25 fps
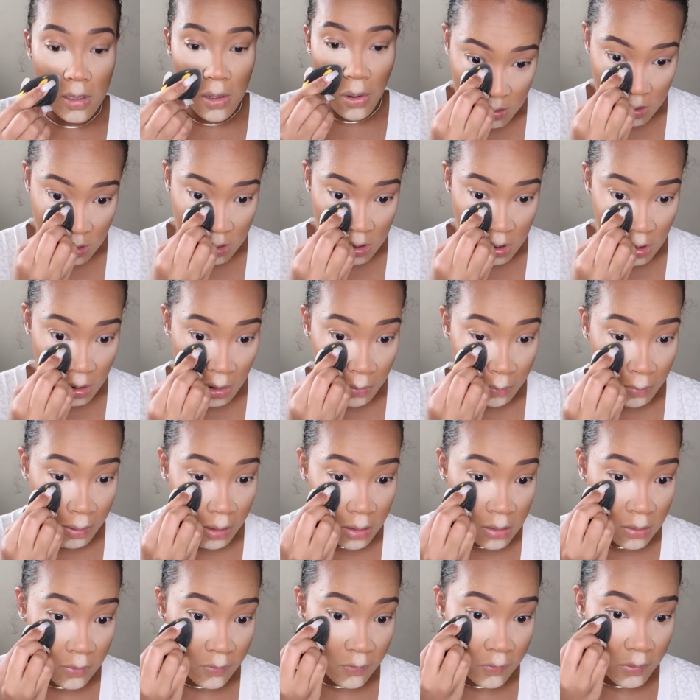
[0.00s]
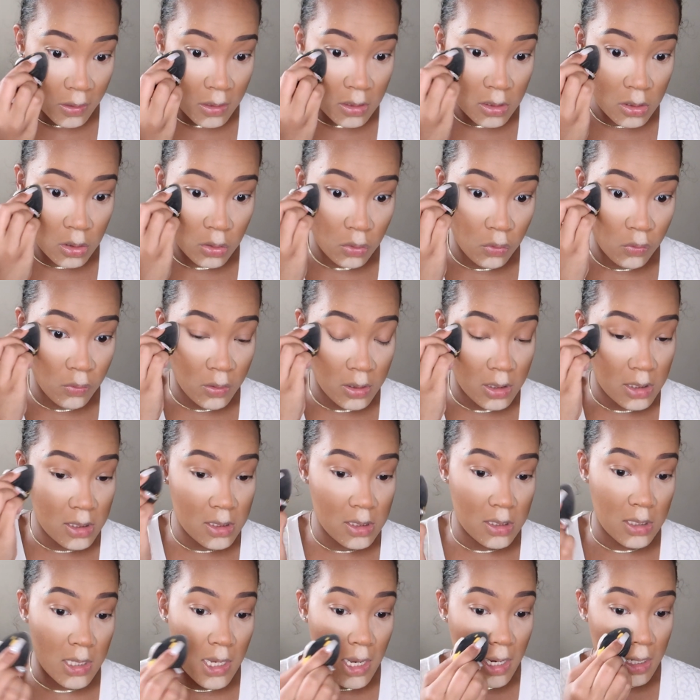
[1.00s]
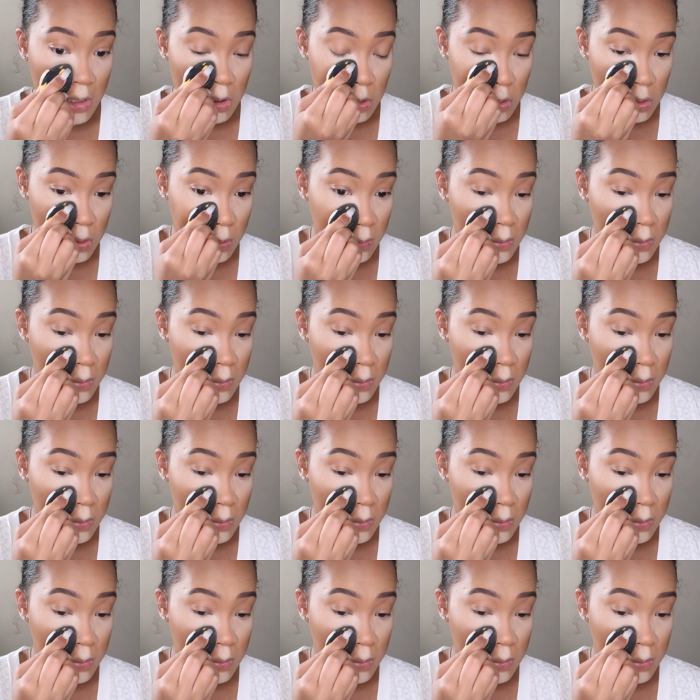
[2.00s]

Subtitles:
It's just gonna make the face look really snatched.